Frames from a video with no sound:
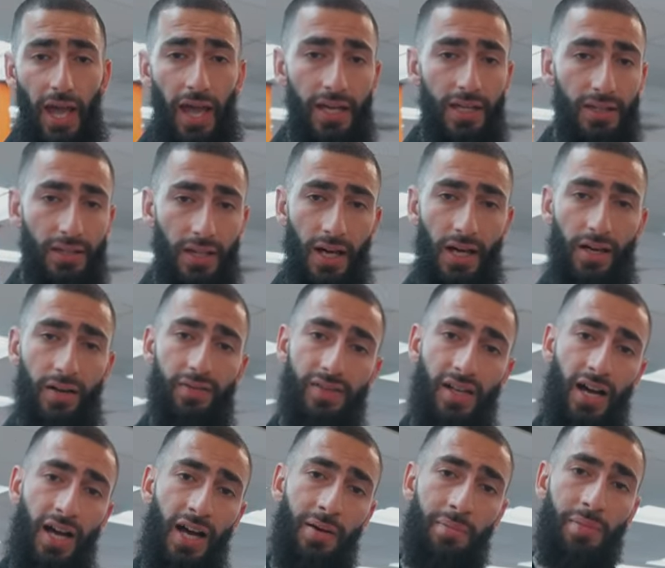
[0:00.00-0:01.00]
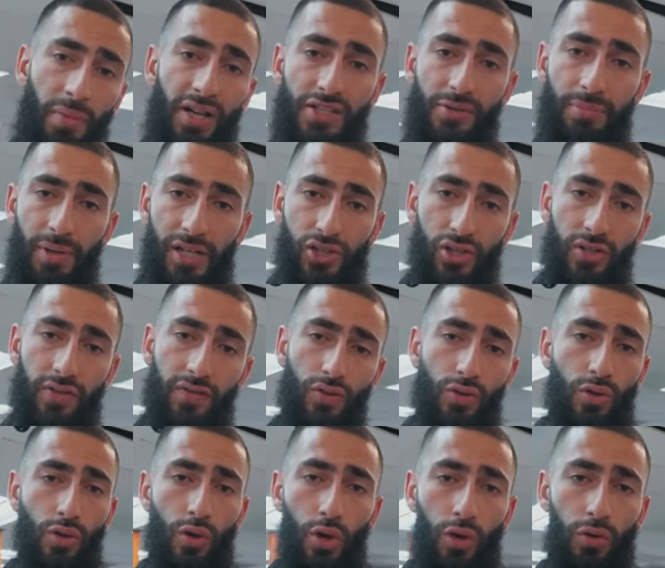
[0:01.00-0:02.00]
a lot of time, especially if
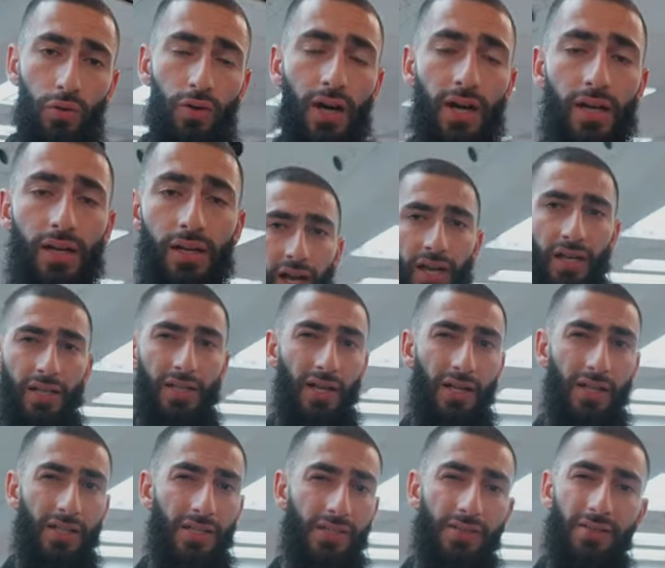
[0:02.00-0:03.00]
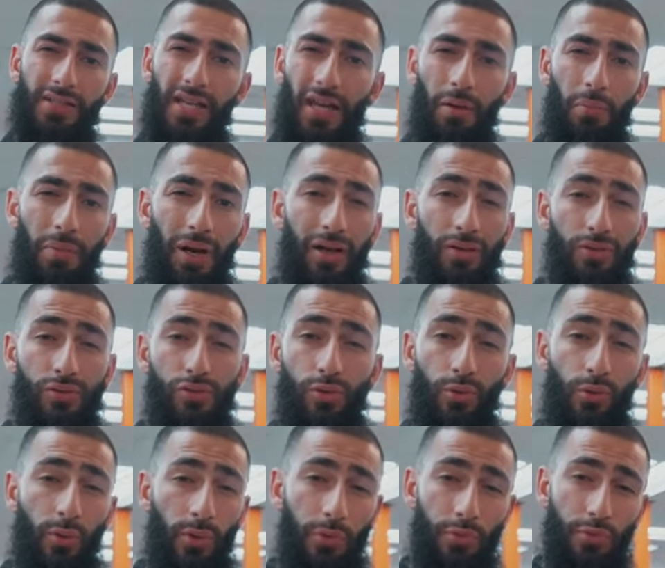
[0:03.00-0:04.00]
you do it right, it does take about
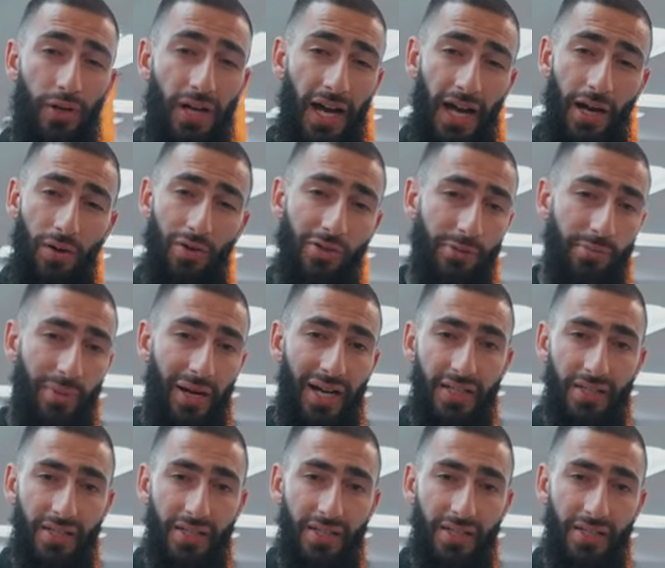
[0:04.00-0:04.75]
two to three hours by